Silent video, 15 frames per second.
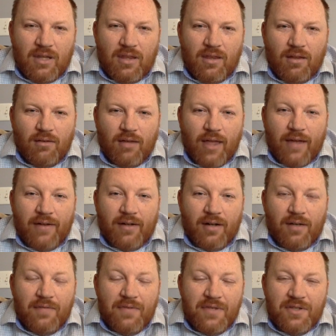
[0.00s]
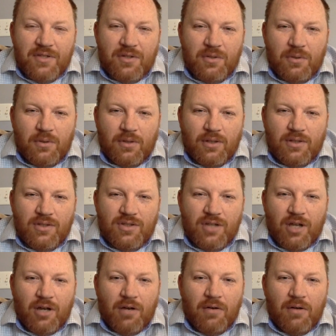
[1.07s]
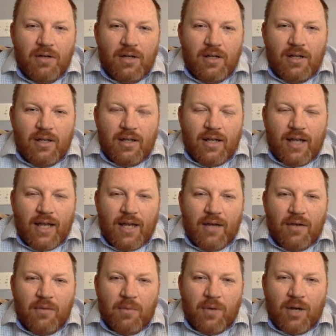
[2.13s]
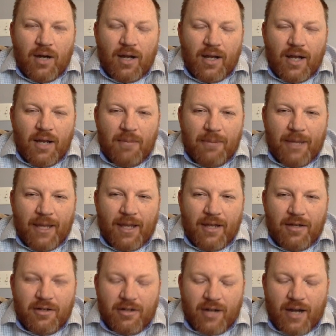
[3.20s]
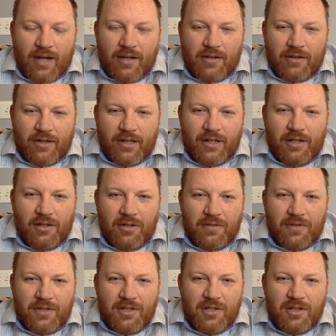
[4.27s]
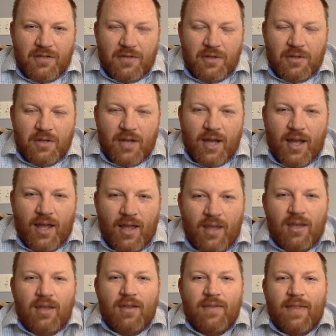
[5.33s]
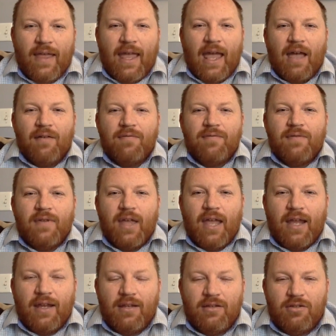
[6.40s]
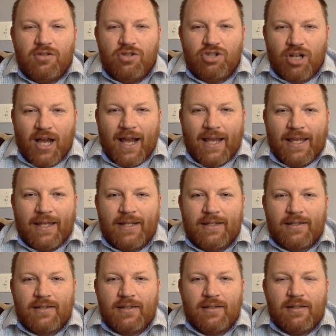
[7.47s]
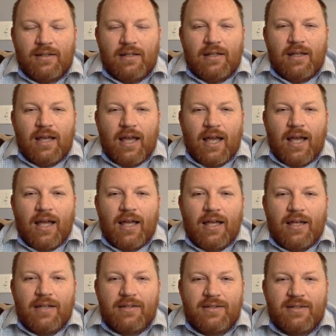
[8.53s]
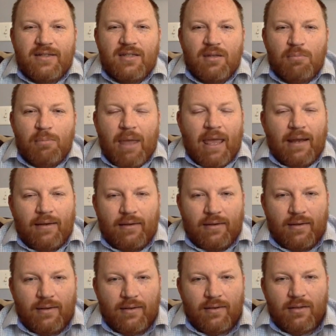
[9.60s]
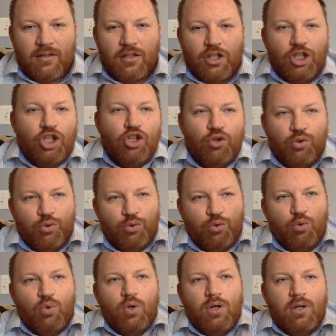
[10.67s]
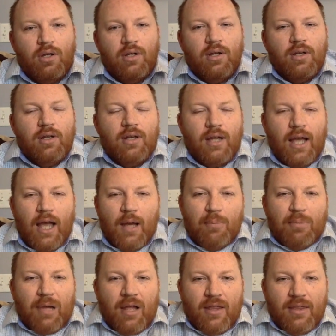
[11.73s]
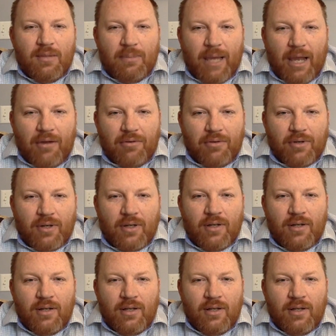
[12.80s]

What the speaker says: the letter of the school. So, where I got my undergrad degree, University of Utah, they have a giant cement U up on the mountain,